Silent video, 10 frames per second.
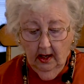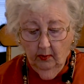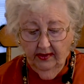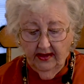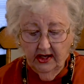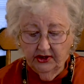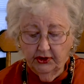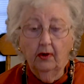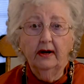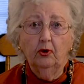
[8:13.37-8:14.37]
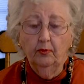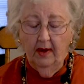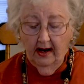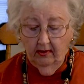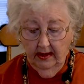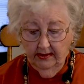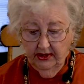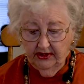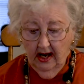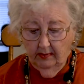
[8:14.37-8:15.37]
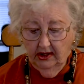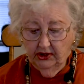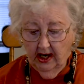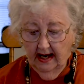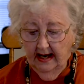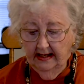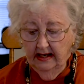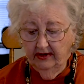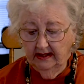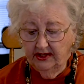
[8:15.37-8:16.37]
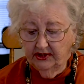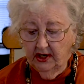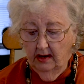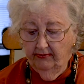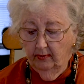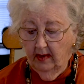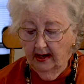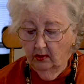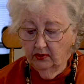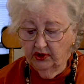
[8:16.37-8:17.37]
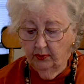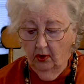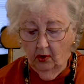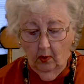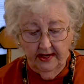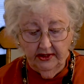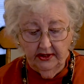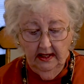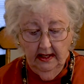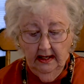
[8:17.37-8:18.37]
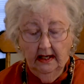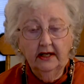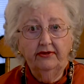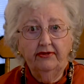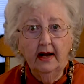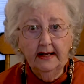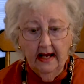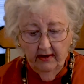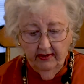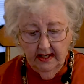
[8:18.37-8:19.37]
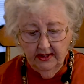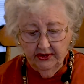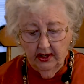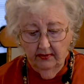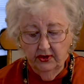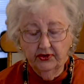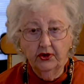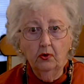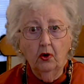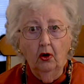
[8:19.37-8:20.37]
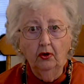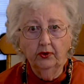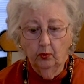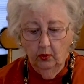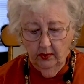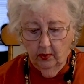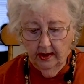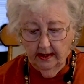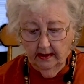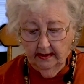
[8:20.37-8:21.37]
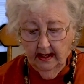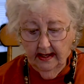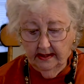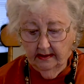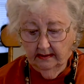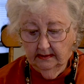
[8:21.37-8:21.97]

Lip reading: With the historical background established, I had even less time for my own small quest to find evidence of the so-called Woodward Knight.